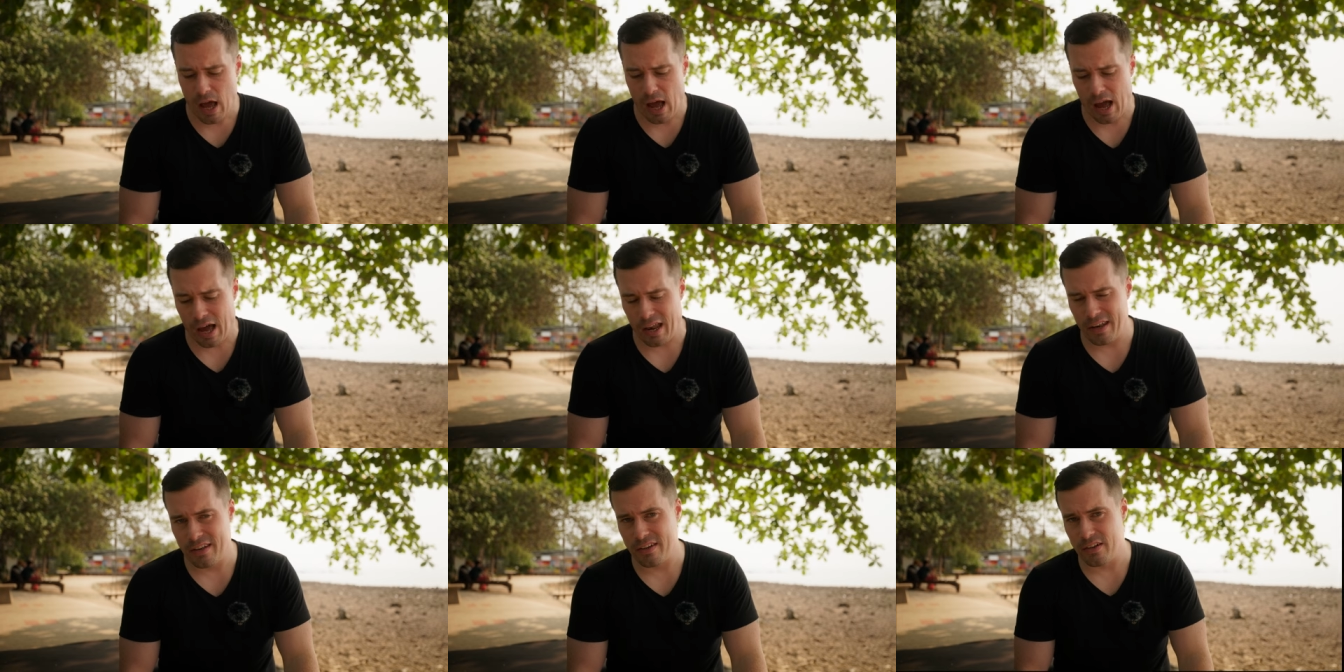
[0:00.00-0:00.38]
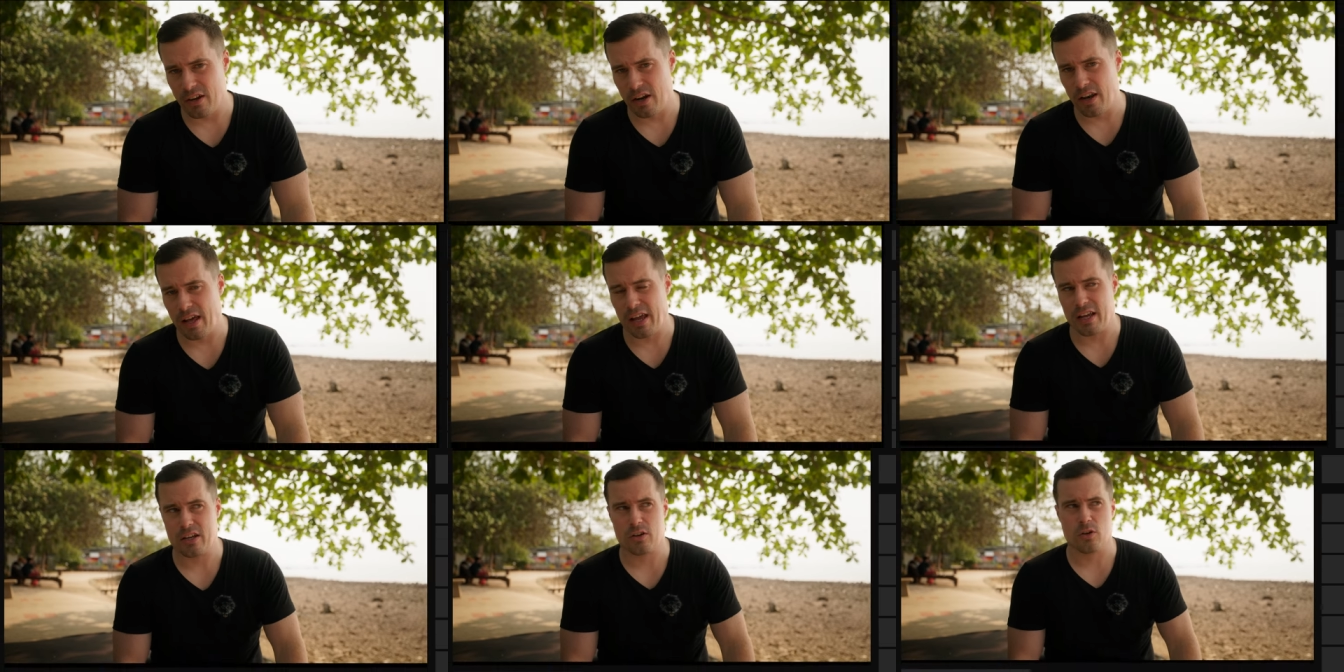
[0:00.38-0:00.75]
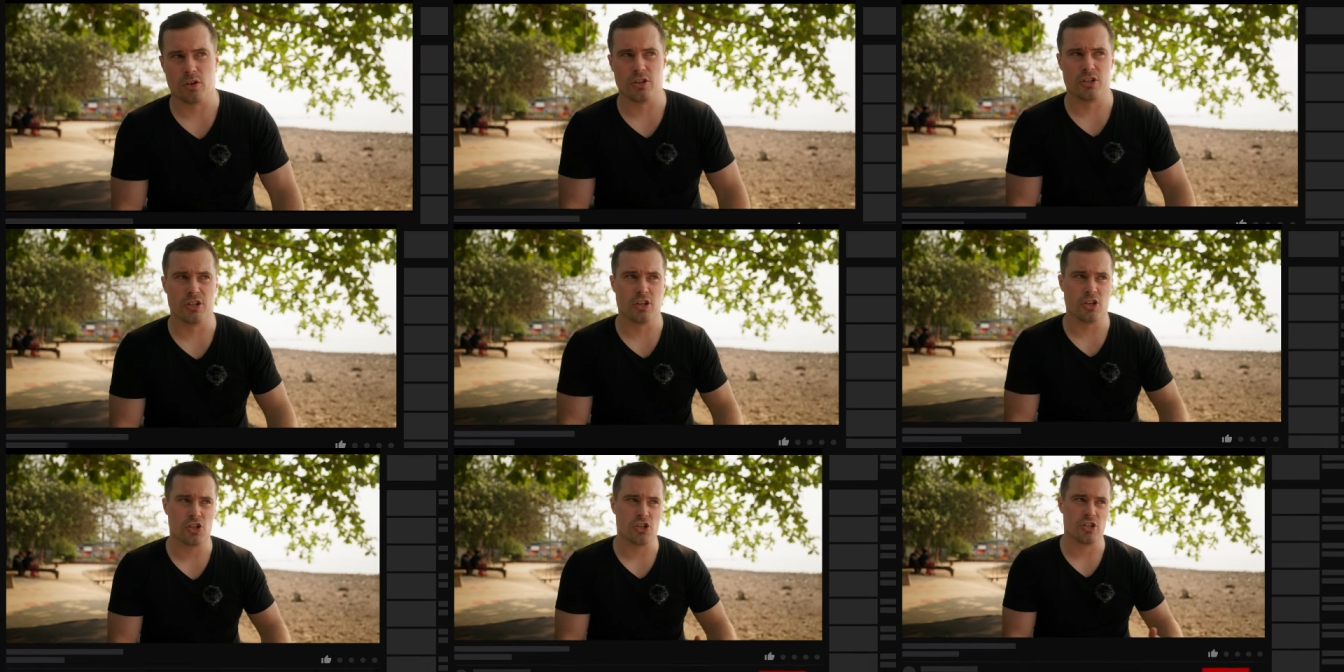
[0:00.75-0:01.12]
under like
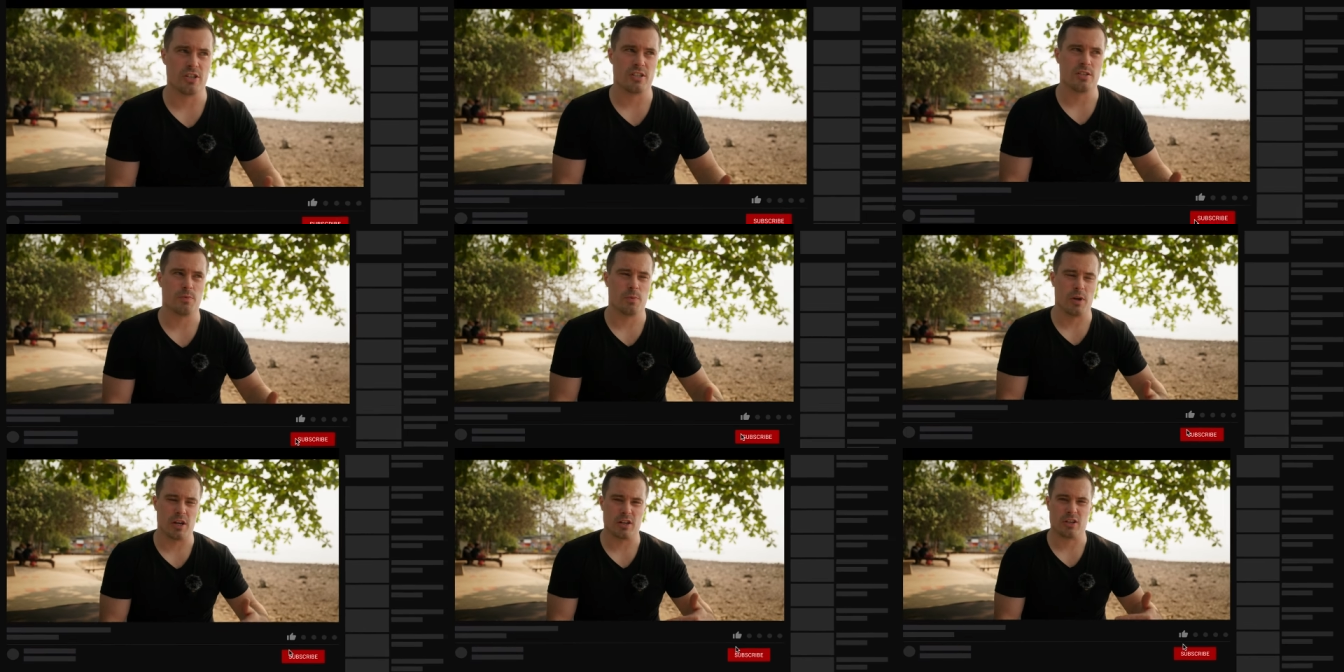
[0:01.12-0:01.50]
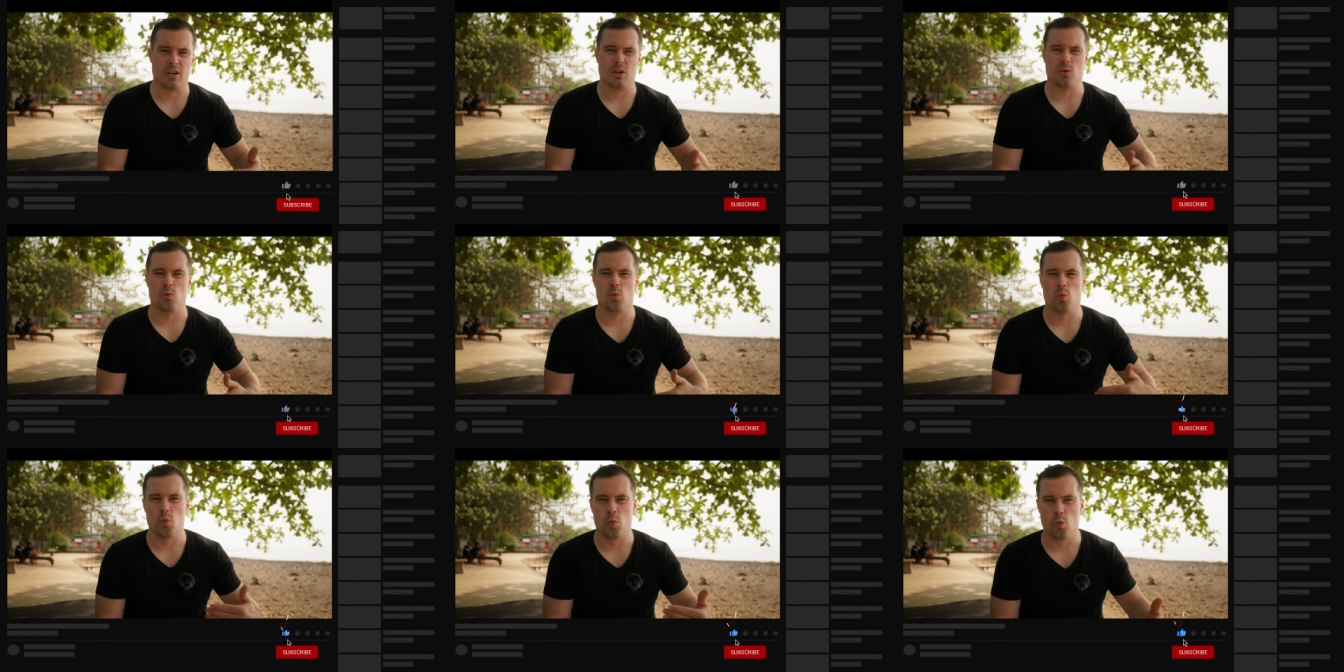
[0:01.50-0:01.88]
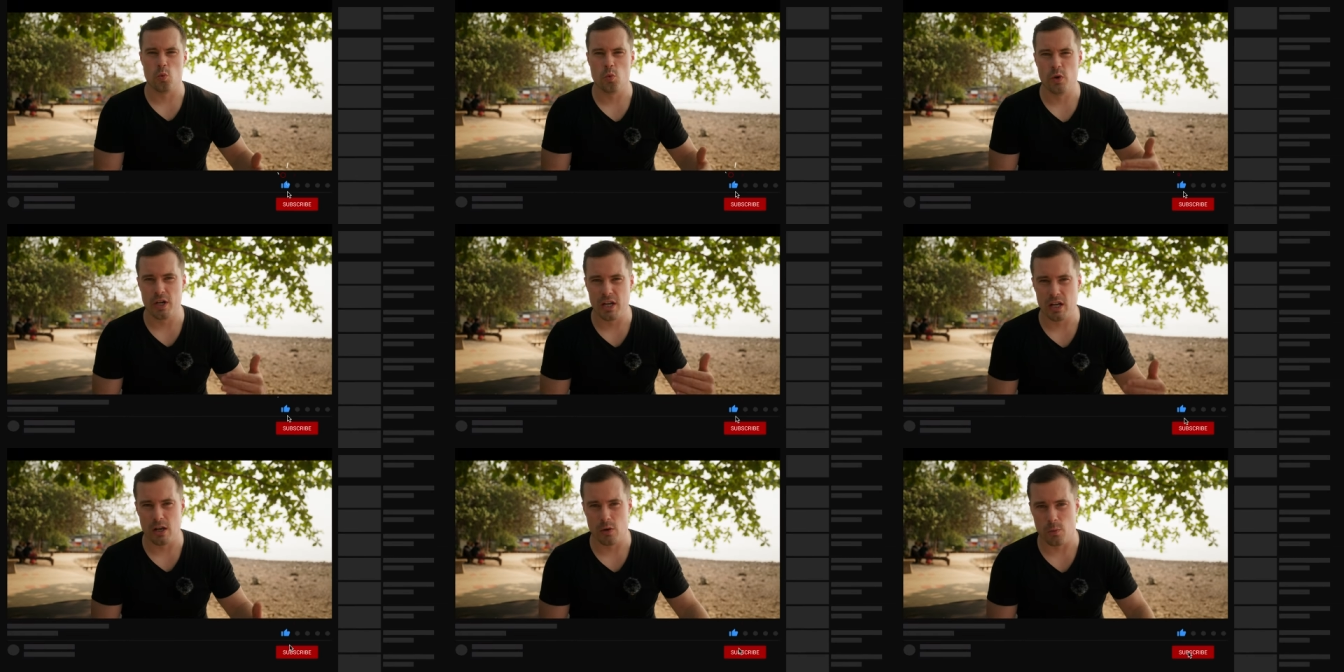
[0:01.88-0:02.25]
conditions where it got
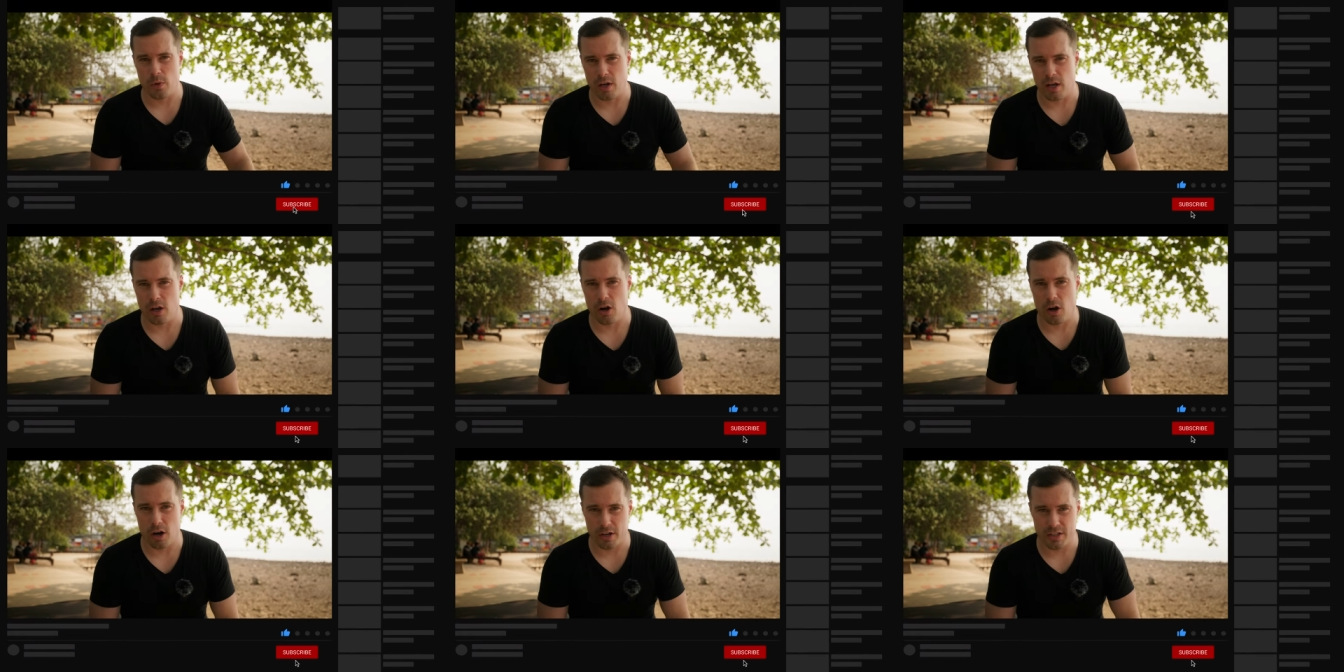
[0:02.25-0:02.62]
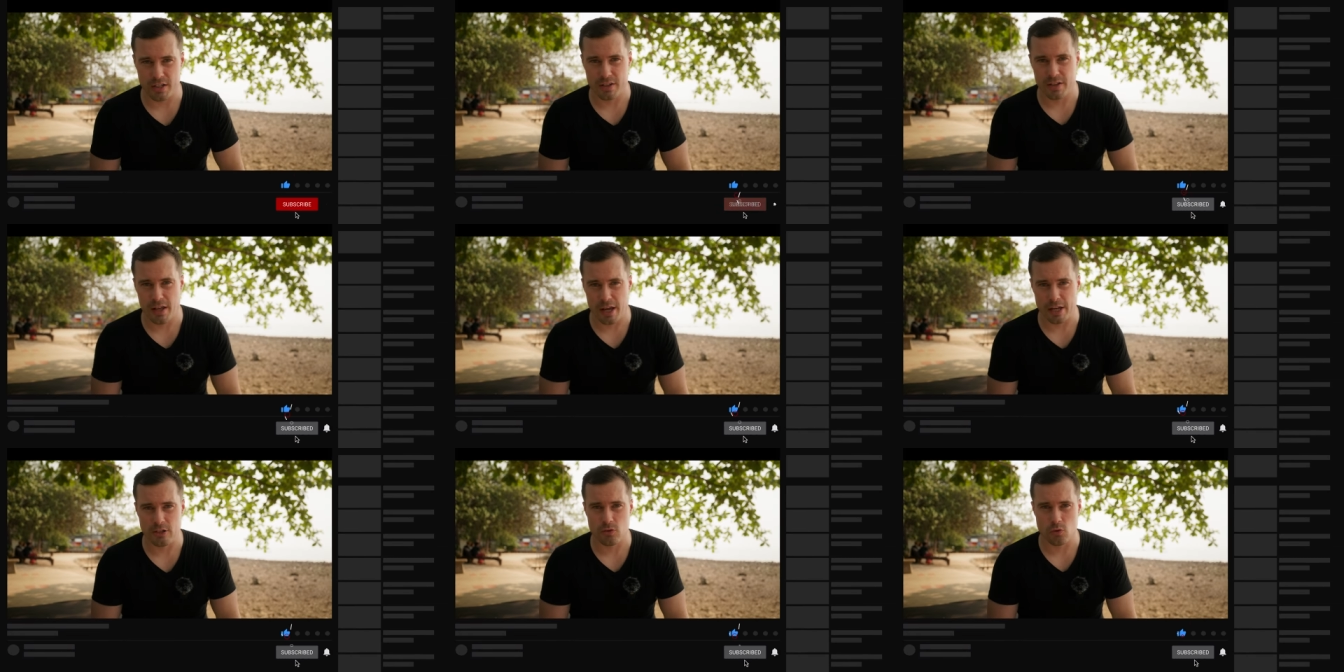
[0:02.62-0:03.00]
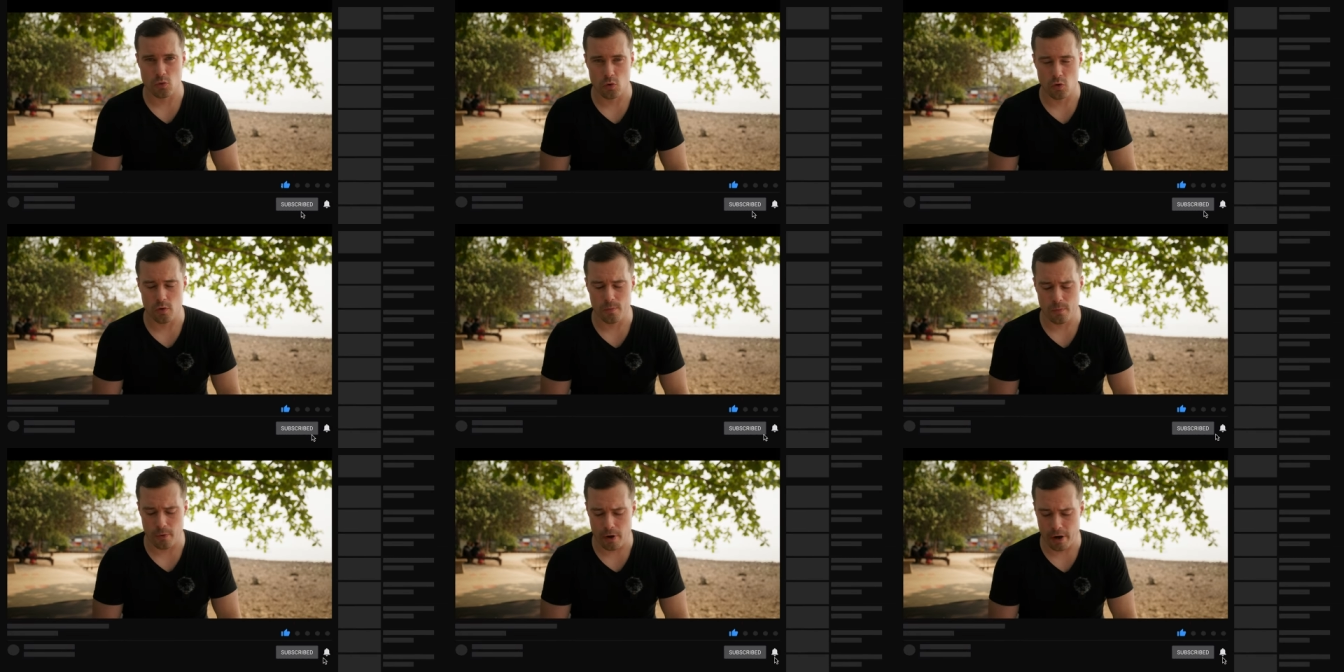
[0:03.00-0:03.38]
really, really hot in that
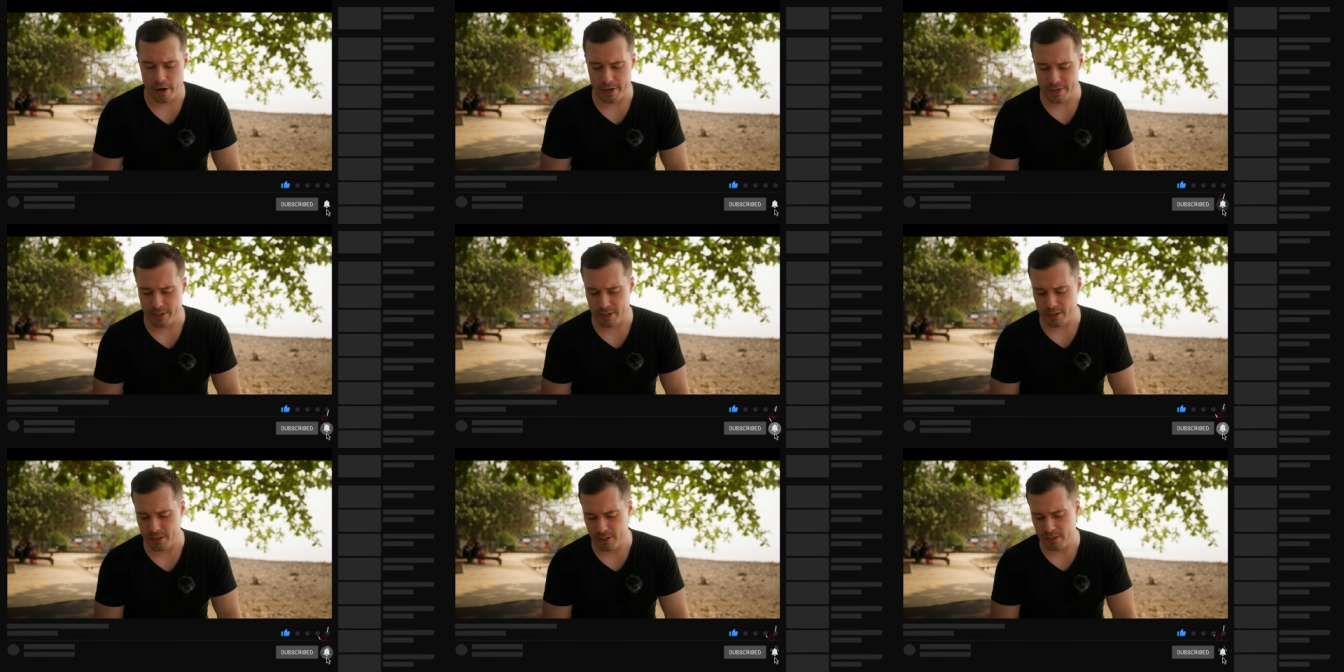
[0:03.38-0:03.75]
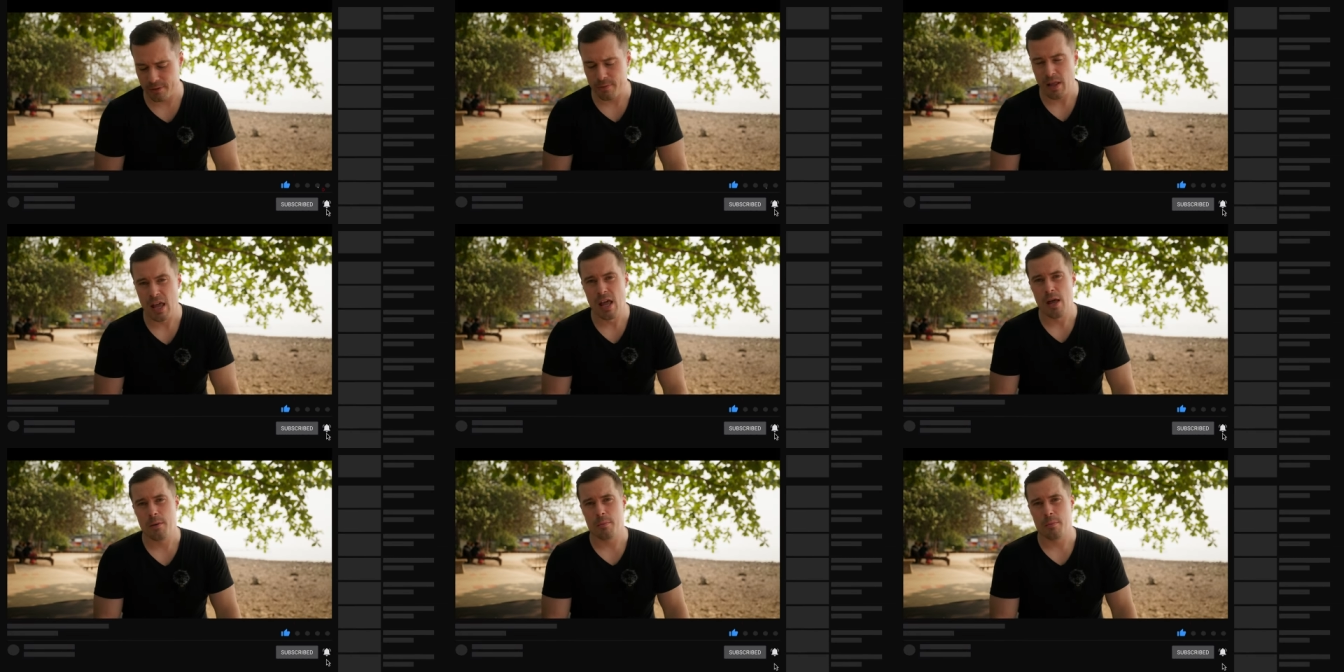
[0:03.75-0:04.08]
room where I did it.